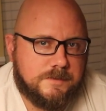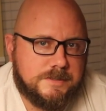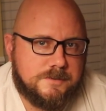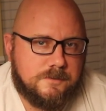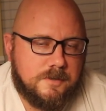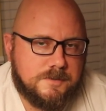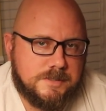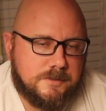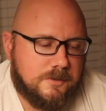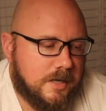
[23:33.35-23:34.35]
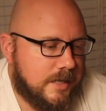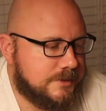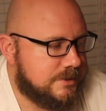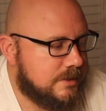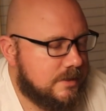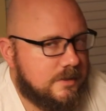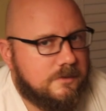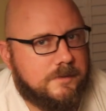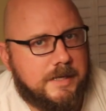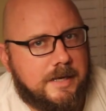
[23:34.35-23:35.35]
We store ours in a garage.
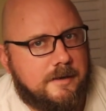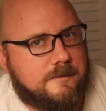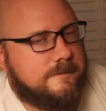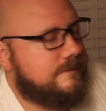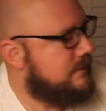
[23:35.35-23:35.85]
We have